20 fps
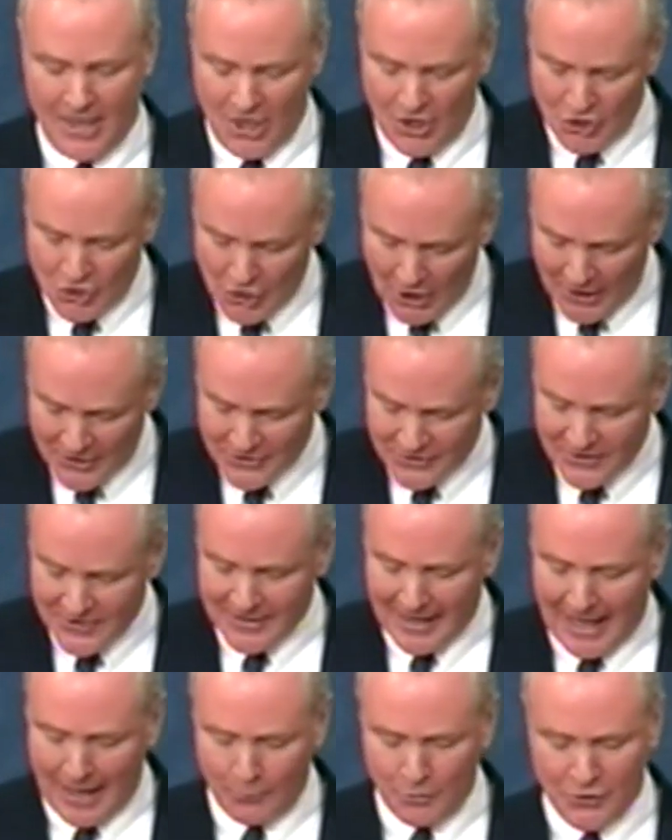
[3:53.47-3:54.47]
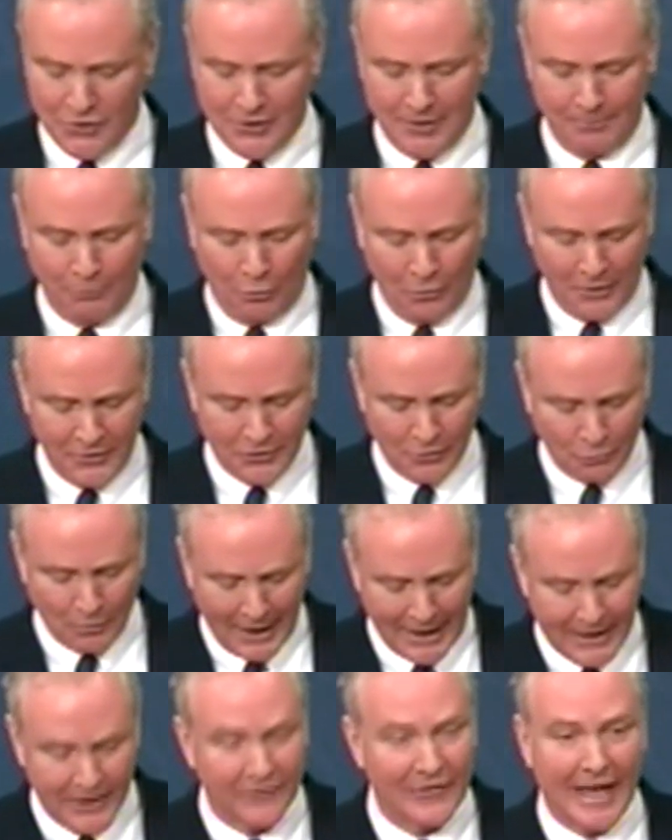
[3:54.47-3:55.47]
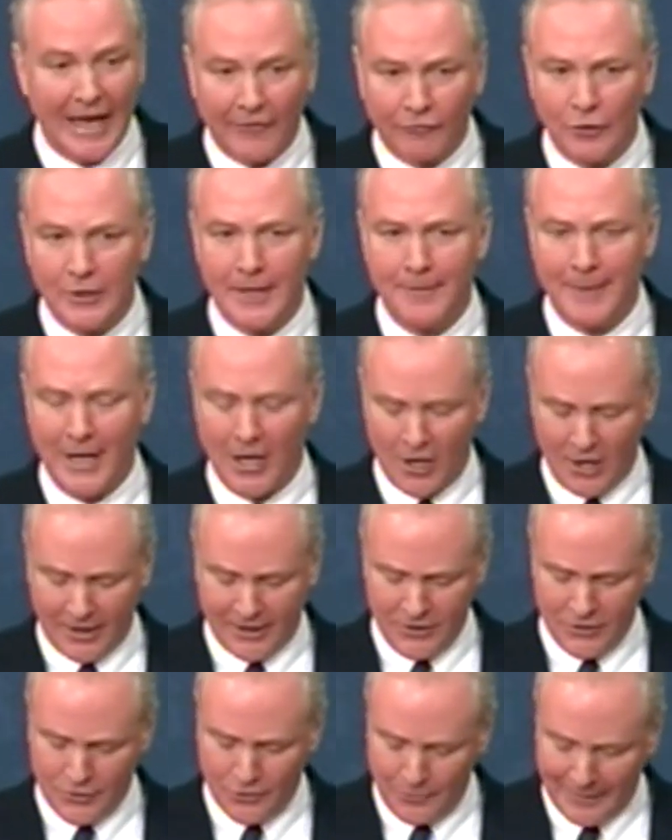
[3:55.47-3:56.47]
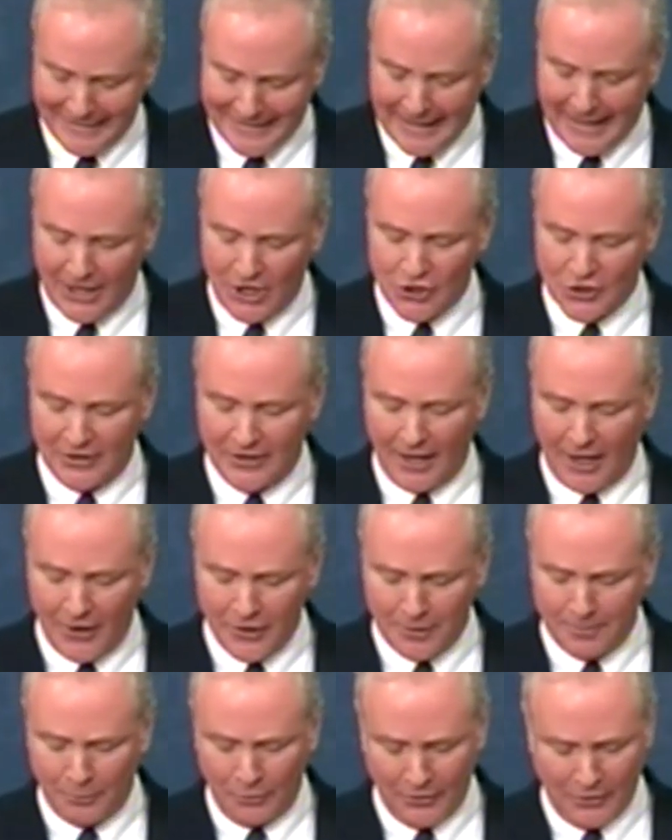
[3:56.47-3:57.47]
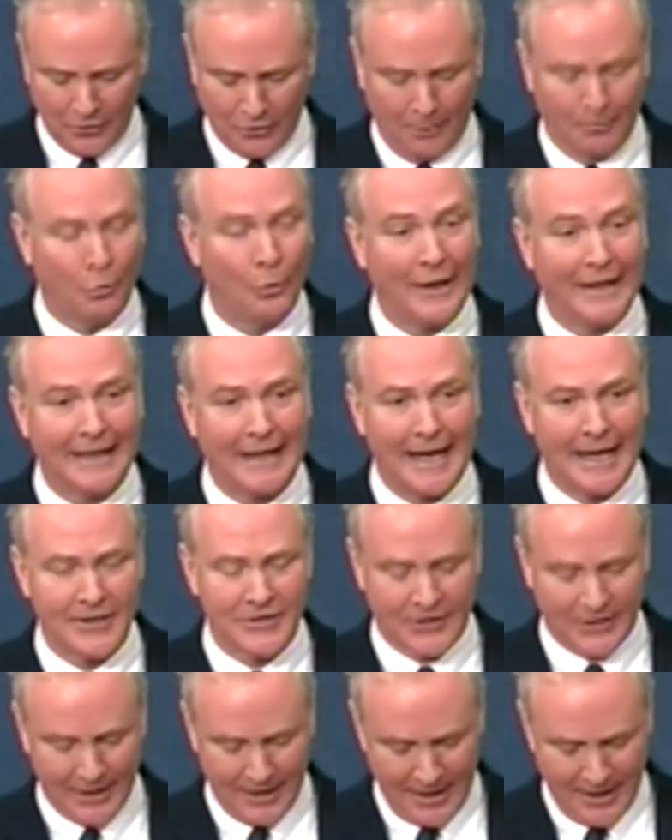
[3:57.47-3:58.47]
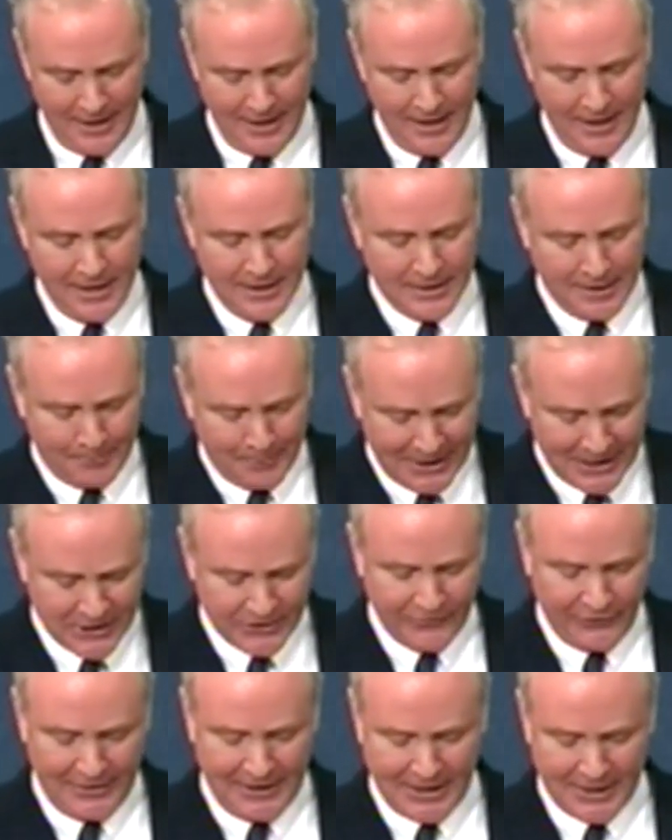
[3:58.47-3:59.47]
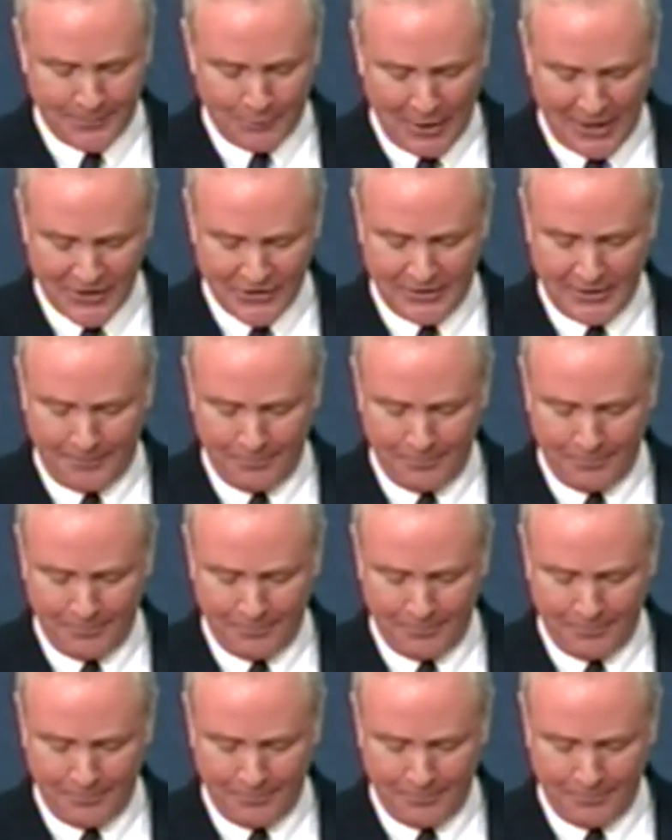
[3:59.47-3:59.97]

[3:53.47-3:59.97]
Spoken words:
Just as I would support the right of every American to engage in other political boycotts to peacefully express their